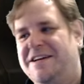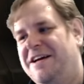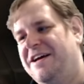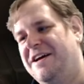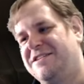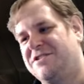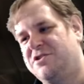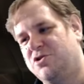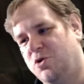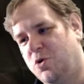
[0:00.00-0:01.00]
Uh, so
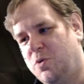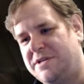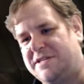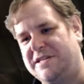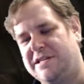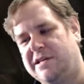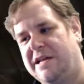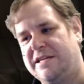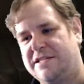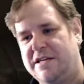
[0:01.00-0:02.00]
there's always this
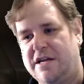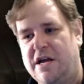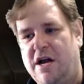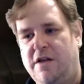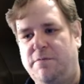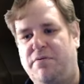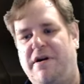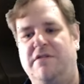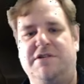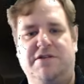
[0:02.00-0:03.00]
list, and it, and the
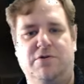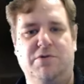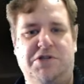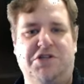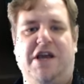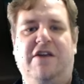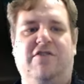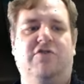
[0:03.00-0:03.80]
priority is always changing.